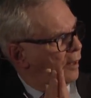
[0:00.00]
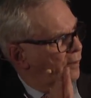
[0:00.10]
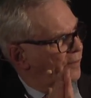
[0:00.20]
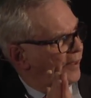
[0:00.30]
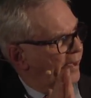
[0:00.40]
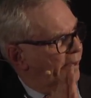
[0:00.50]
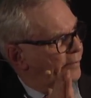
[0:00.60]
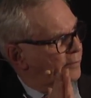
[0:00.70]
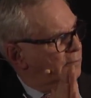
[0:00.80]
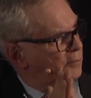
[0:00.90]

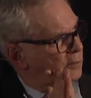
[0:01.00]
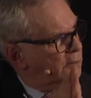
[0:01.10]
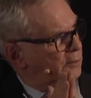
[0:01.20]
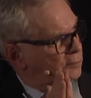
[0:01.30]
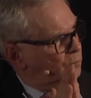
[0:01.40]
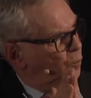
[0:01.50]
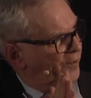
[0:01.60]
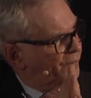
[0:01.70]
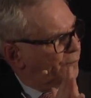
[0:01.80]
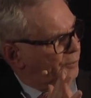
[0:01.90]
Then,
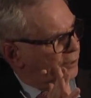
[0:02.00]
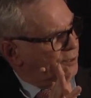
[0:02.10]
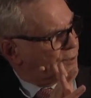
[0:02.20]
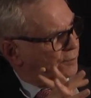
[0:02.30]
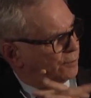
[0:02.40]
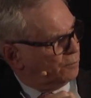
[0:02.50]
with the release of the